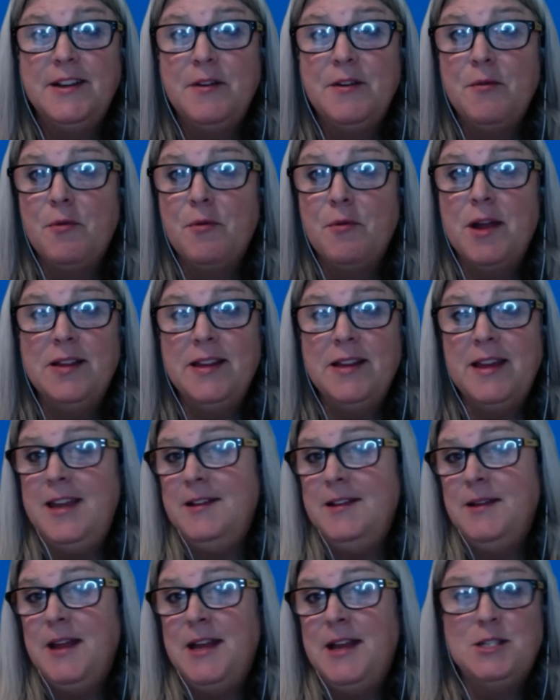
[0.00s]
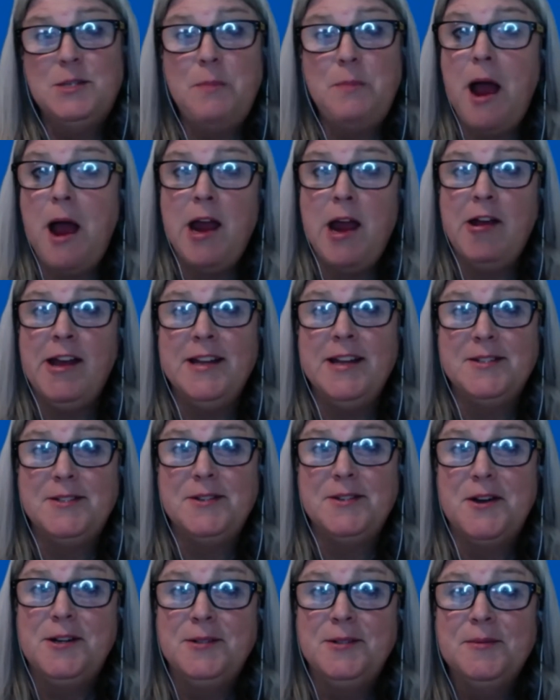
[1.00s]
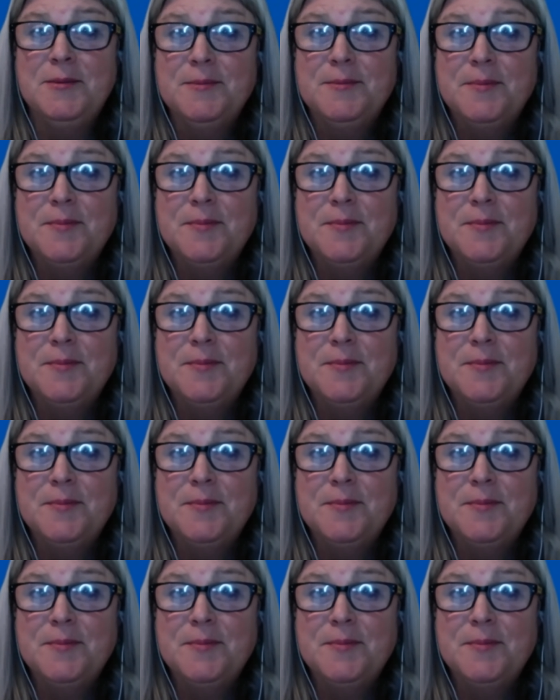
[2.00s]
really inspiring us all.